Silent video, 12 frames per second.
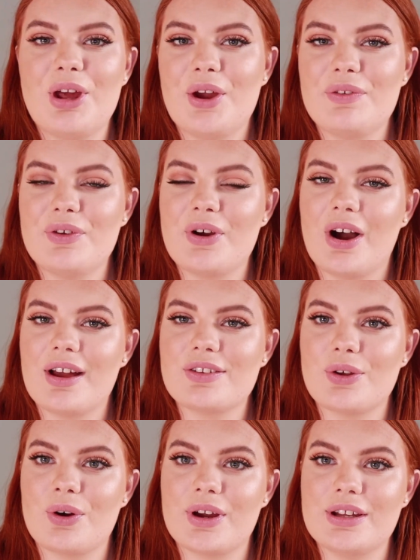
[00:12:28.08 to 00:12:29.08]
know if you
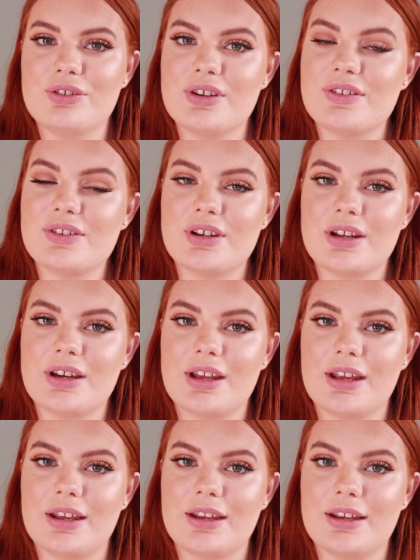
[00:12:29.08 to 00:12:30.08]
guys are interested
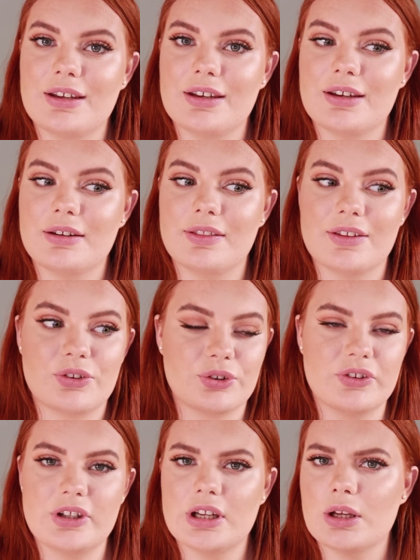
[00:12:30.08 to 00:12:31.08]
in this
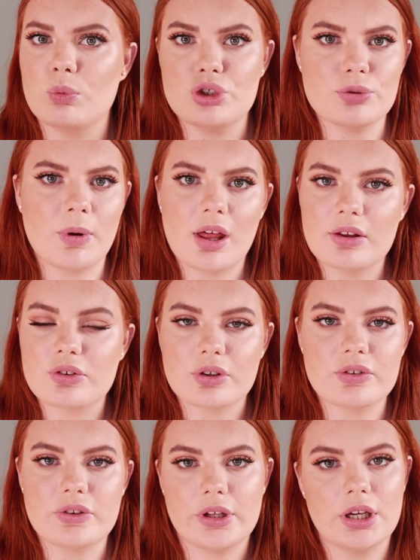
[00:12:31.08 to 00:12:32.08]
concealer. Would you buy this
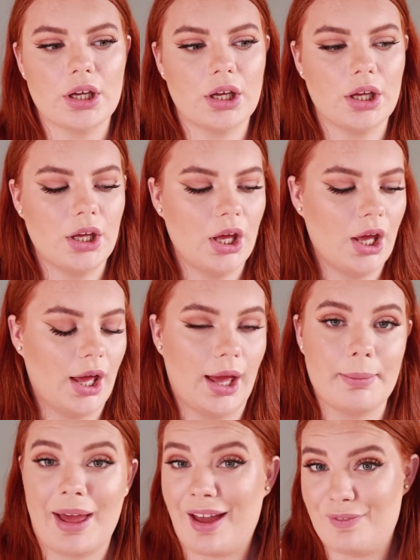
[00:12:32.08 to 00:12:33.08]
concealer?
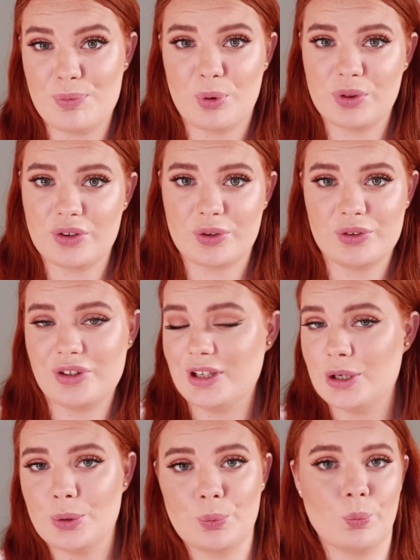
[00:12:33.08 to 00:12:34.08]
Have you bought this
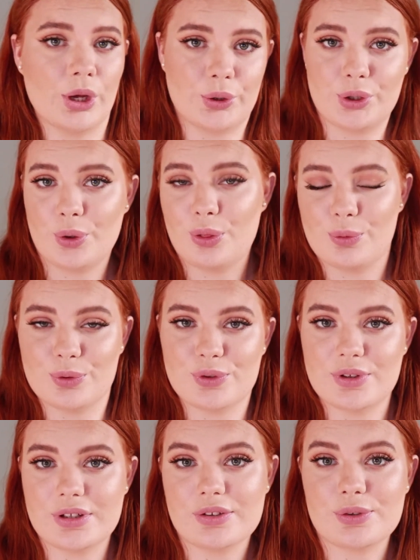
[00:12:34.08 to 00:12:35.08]
concealer? What are your thoughts
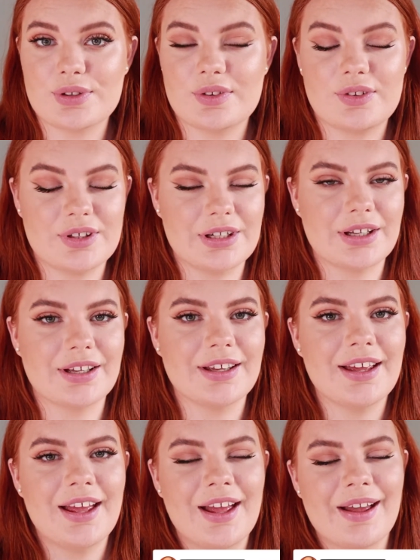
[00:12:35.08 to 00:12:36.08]
on this
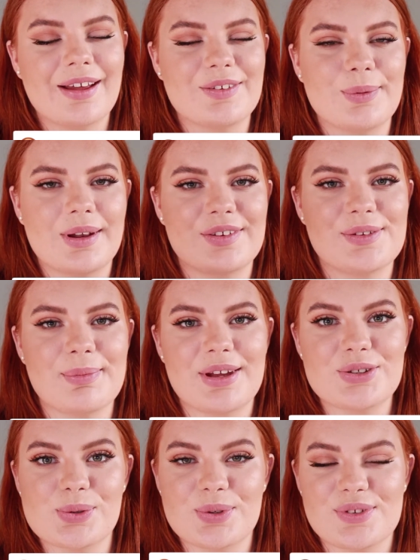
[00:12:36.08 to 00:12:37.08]
concealer? As well as to
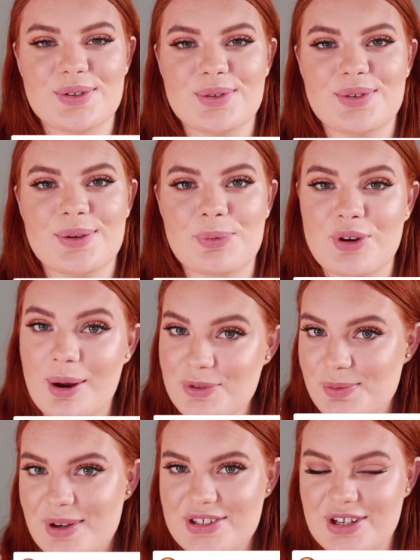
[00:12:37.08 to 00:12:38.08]
make sure to subscribe
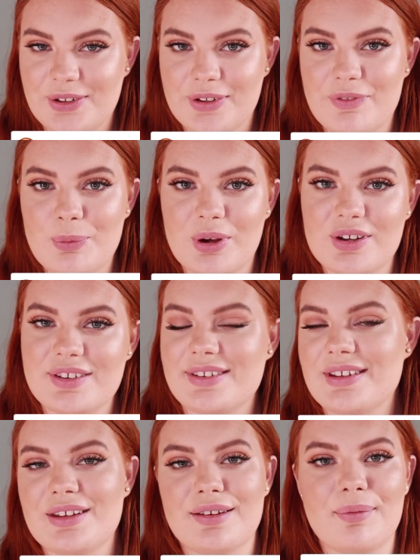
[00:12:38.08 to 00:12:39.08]
to my channel if you want to
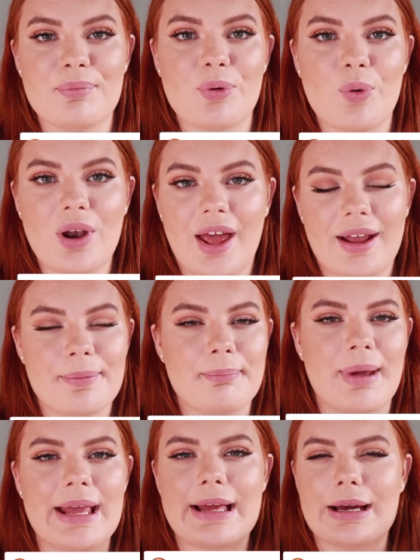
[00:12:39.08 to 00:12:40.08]
see more like
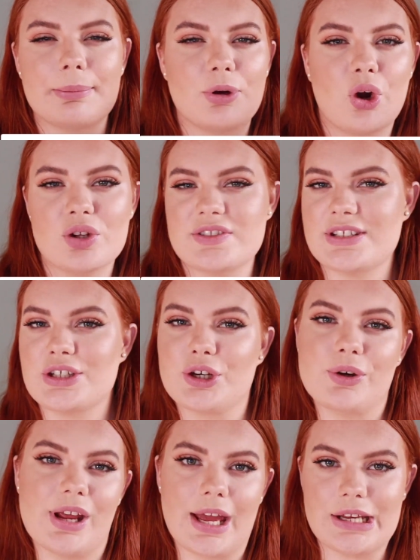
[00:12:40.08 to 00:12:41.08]
makeup content
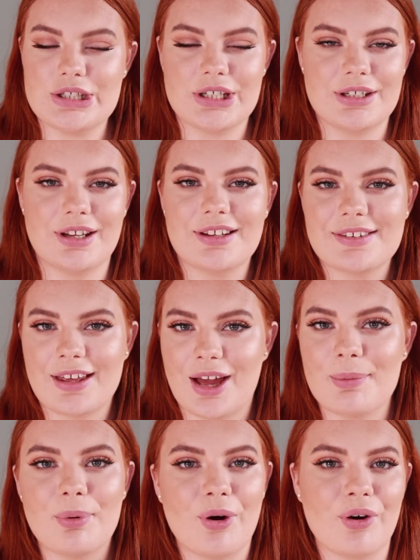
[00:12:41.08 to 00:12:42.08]
creation
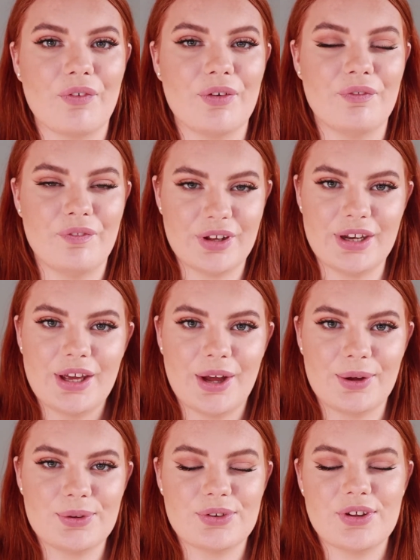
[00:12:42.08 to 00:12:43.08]
type of
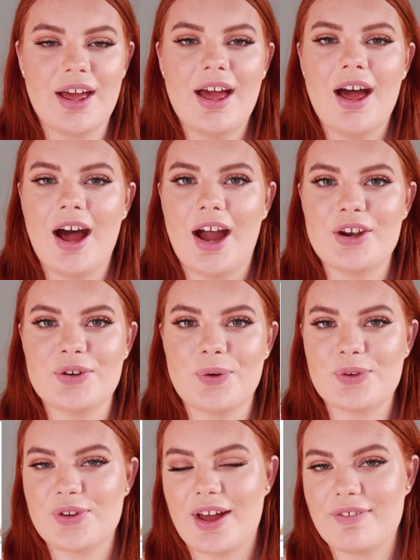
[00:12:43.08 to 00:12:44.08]
videos. I do
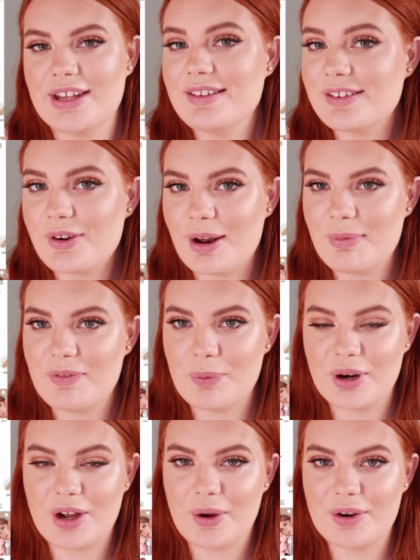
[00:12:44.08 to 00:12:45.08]
also have an Instagram if you
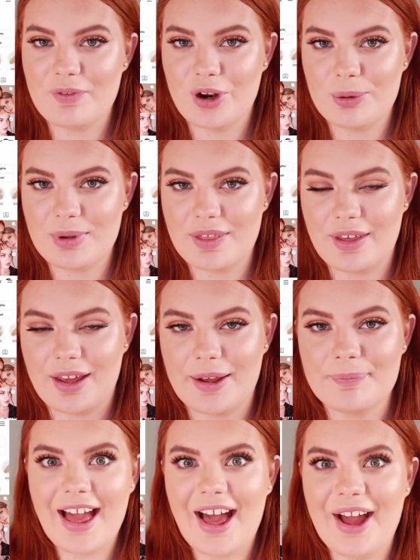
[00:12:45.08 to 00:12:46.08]
want to go and follow me
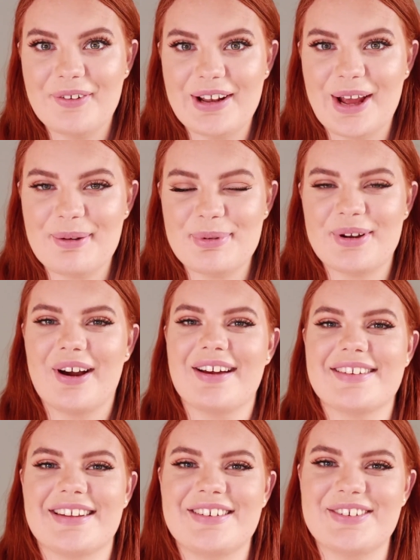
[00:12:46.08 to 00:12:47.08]
there. I really hope you
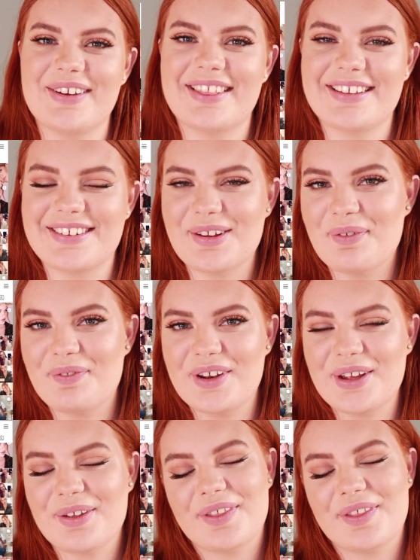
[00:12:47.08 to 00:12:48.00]
guys enjoyed this video.